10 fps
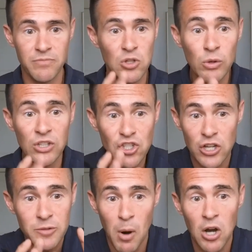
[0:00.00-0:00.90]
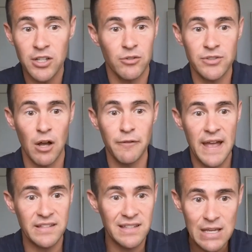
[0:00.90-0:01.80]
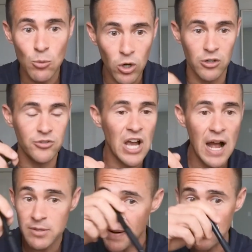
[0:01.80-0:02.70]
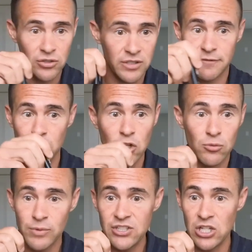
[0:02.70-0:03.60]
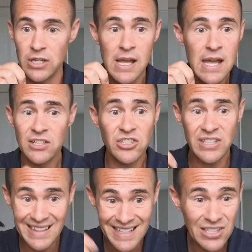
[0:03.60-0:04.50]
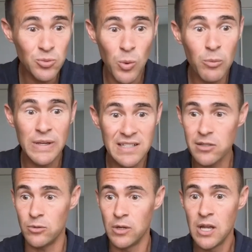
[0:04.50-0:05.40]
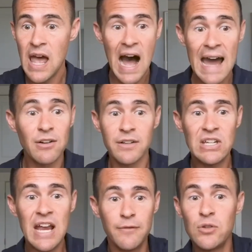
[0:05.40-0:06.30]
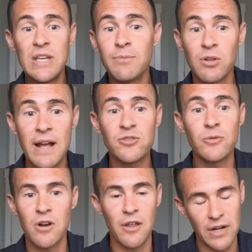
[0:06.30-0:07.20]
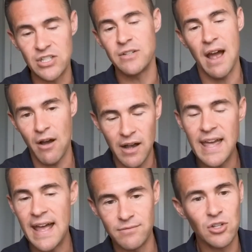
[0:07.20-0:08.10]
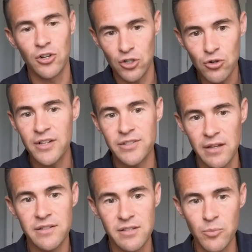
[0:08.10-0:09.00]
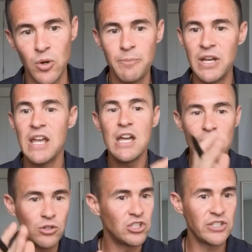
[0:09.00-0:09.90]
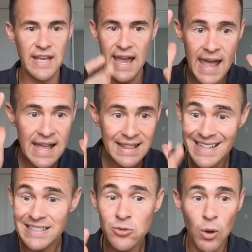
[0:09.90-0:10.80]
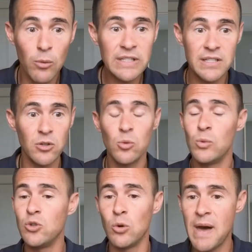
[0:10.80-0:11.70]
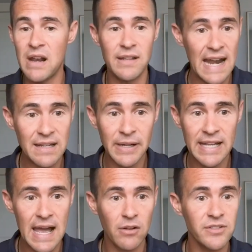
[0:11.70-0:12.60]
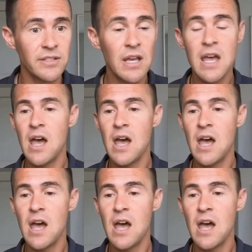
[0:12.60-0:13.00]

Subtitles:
you can just market yourself as the workers' comp specialist for your region and just say, this is what we do. I don't even care if you keep the rest with your other agent. Now, again, you're going to cross sell at some point, but you could just say, this is what we do. We do it better than anybody else.